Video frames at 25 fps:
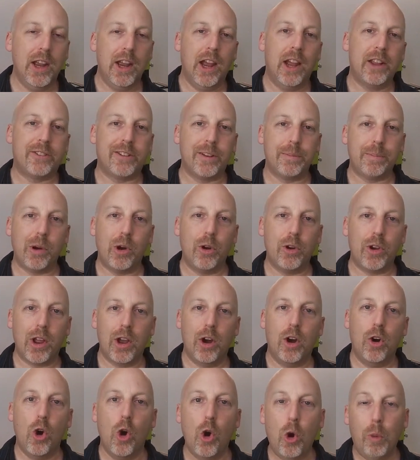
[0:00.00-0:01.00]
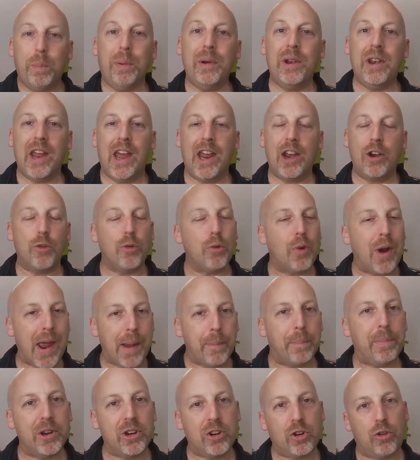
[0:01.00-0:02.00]
It's about open and
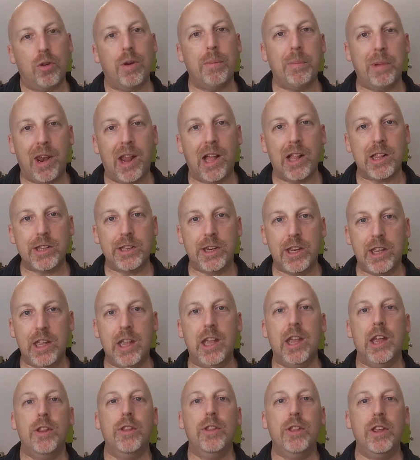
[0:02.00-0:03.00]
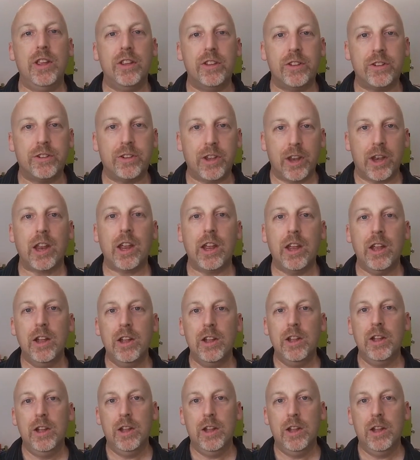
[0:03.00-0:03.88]
rampant criminality in the sitting